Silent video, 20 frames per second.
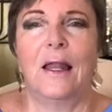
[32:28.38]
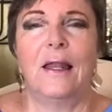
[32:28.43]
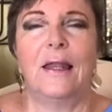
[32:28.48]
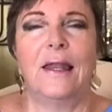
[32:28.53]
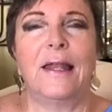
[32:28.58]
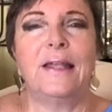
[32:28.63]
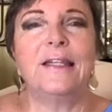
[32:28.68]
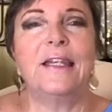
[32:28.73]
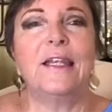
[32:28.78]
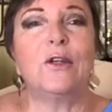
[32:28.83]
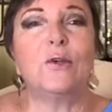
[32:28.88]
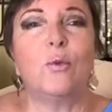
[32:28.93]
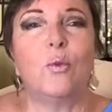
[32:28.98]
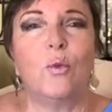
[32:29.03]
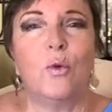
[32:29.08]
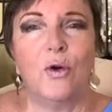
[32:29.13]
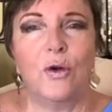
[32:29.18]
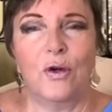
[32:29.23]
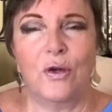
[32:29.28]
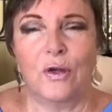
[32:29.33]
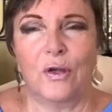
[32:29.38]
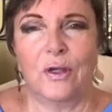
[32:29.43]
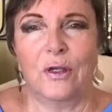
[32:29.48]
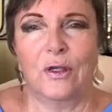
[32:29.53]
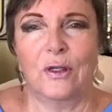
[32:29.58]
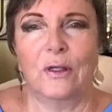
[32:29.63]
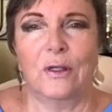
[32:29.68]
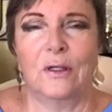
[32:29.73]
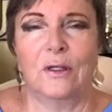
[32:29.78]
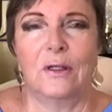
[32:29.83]
Let it work.
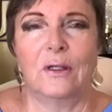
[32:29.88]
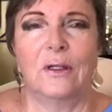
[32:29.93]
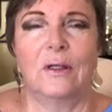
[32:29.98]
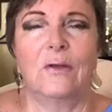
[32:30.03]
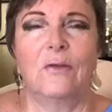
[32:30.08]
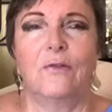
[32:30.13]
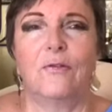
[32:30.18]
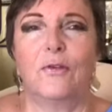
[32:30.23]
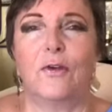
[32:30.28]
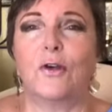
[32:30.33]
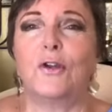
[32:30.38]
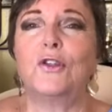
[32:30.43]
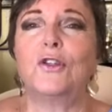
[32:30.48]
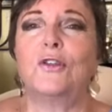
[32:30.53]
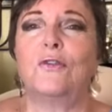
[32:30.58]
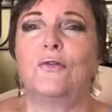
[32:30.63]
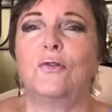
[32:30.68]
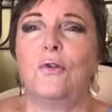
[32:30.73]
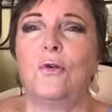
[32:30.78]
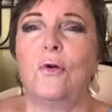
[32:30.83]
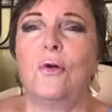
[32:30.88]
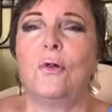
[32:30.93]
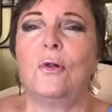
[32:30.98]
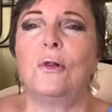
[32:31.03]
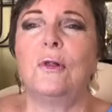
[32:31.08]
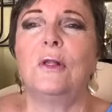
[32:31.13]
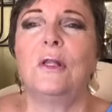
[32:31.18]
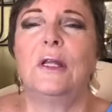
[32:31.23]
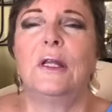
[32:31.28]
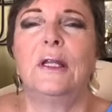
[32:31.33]
First of all,
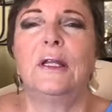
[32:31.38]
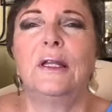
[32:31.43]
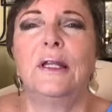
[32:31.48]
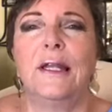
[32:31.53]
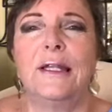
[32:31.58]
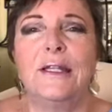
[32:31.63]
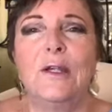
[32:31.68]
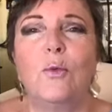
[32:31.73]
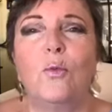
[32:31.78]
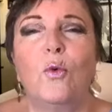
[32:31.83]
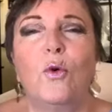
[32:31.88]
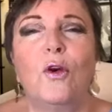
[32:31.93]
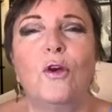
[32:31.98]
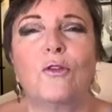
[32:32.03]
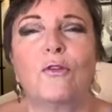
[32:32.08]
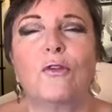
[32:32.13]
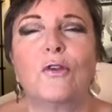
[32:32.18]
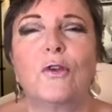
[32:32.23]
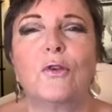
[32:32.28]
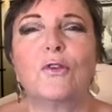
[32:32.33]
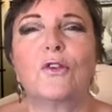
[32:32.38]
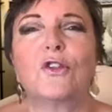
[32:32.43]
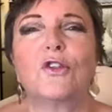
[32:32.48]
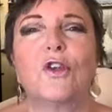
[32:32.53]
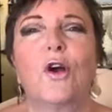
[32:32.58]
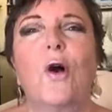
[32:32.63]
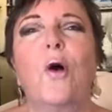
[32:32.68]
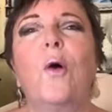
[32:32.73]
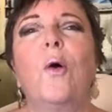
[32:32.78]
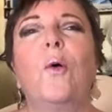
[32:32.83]
let it work for your
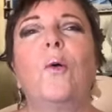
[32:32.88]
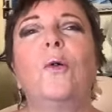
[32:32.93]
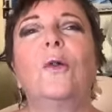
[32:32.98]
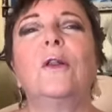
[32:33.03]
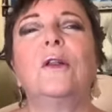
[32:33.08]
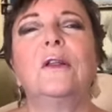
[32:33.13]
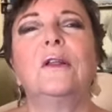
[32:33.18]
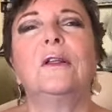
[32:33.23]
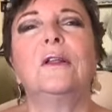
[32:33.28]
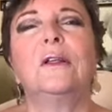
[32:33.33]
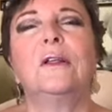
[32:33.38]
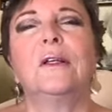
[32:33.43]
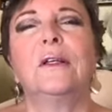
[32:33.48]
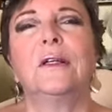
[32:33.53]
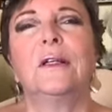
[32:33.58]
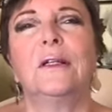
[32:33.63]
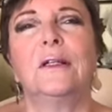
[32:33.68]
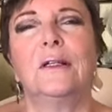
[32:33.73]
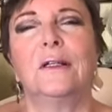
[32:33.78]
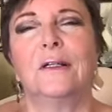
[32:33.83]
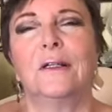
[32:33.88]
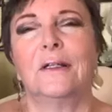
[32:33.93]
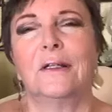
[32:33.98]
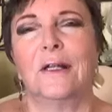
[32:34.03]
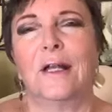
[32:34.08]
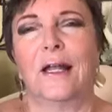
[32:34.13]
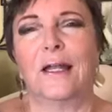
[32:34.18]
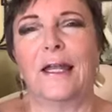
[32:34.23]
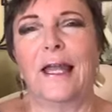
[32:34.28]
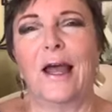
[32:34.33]
soul.
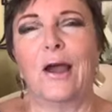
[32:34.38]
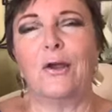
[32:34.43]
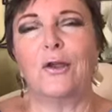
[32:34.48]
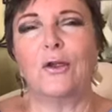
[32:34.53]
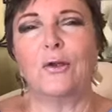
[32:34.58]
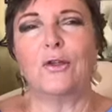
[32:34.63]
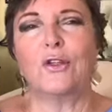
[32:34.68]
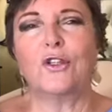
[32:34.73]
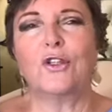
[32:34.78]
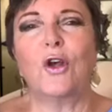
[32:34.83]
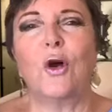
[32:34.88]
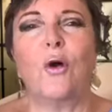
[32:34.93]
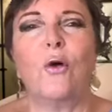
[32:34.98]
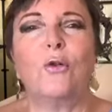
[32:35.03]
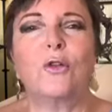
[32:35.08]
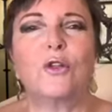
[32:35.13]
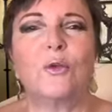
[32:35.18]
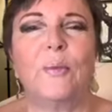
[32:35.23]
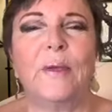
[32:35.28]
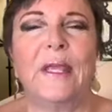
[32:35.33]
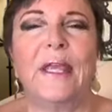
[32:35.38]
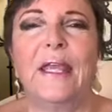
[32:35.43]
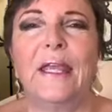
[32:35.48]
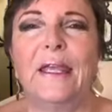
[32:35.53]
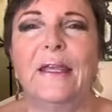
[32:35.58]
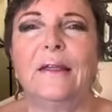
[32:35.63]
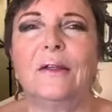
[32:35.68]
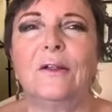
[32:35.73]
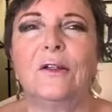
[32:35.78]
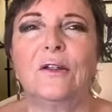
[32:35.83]
Allow your soul to be
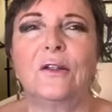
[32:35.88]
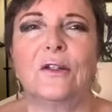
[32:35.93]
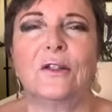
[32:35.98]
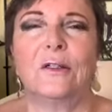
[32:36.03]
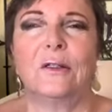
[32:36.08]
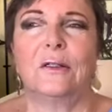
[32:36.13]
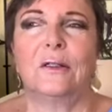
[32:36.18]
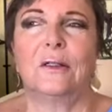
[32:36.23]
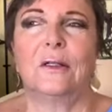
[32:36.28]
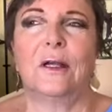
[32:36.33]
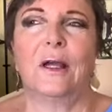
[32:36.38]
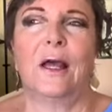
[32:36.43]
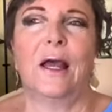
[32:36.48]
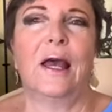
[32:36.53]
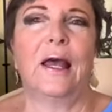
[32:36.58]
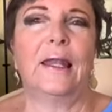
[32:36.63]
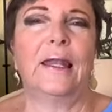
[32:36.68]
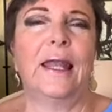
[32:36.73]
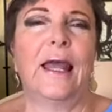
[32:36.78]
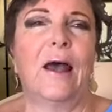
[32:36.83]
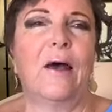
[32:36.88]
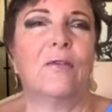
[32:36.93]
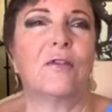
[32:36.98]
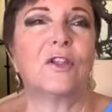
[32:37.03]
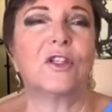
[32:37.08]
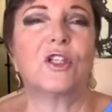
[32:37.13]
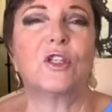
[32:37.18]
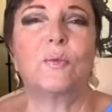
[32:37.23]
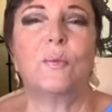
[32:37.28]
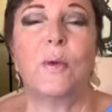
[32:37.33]
healed allow the
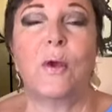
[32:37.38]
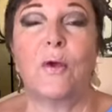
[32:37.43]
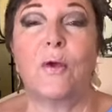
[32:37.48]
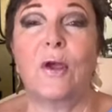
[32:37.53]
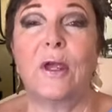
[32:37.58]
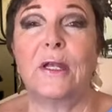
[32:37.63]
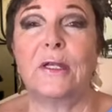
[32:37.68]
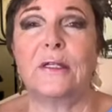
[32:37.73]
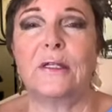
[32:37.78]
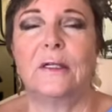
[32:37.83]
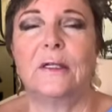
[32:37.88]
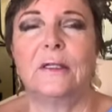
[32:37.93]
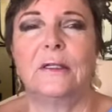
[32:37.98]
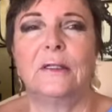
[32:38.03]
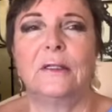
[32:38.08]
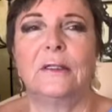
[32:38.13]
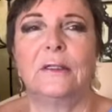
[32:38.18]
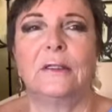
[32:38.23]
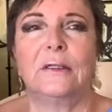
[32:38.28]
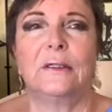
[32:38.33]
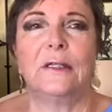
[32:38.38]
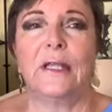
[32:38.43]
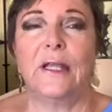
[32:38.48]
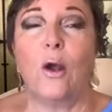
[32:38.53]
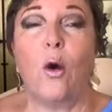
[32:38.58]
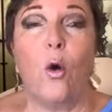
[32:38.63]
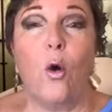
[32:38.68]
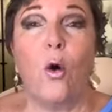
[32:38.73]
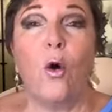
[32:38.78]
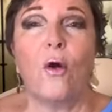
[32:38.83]
spirit, the
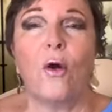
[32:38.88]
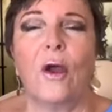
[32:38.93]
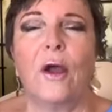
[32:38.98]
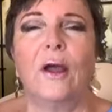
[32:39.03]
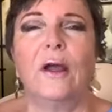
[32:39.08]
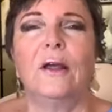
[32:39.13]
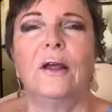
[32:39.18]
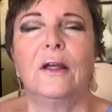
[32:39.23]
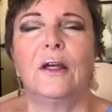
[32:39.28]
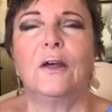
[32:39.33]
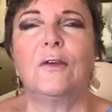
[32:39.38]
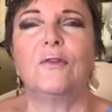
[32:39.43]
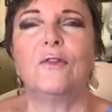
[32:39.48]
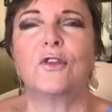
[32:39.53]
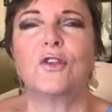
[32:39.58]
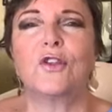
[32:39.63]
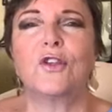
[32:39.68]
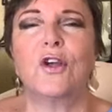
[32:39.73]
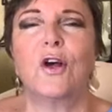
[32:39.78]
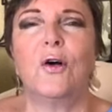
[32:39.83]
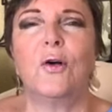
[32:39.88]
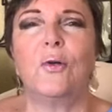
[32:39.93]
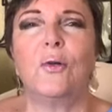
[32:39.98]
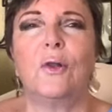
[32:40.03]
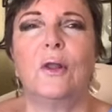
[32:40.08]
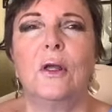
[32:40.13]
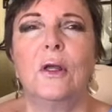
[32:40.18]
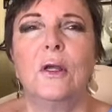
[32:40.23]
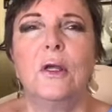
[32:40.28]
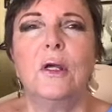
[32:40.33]
aura of the soul,
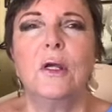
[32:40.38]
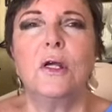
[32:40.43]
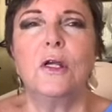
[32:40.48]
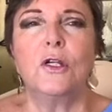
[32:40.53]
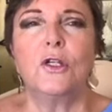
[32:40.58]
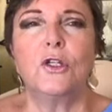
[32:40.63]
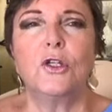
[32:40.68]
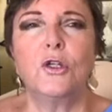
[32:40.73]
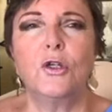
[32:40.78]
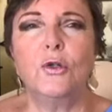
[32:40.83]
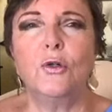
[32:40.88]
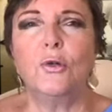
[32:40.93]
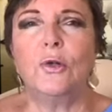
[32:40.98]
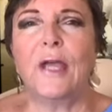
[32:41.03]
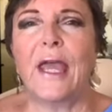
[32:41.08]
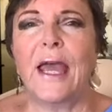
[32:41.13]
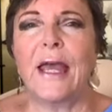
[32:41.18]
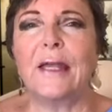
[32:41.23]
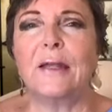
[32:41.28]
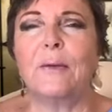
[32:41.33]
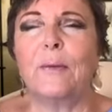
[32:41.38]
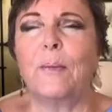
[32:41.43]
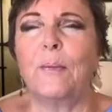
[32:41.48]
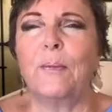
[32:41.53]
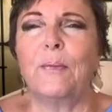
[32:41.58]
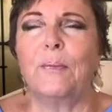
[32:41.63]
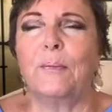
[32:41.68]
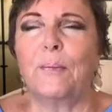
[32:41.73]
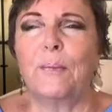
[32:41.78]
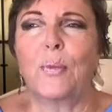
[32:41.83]
to get
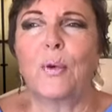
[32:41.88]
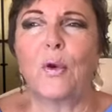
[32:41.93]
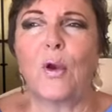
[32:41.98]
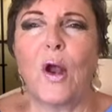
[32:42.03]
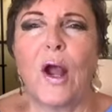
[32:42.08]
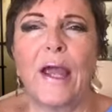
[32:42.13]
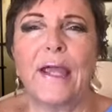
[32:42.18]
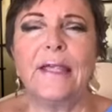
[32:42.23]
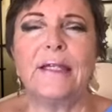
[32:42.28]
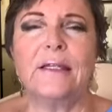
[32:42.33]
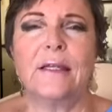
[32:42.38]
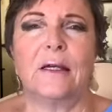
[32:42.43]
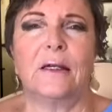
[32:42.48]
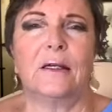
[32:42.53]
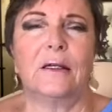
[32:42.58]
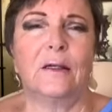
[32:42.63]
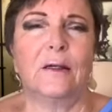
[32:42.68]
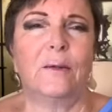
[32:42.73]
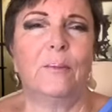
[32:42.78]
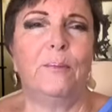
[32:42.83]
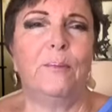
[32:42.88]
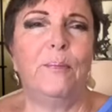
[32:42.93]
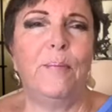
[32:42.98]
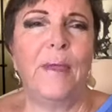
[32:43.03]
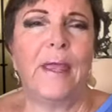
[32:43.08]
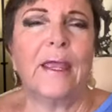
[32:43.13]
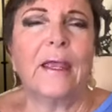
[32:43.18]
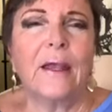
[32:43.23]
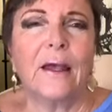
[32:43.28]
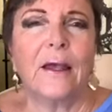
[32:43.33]
brighter,
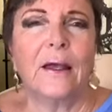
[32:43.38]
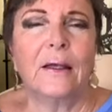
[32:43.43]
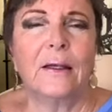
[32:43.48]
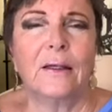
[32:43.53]
bigger,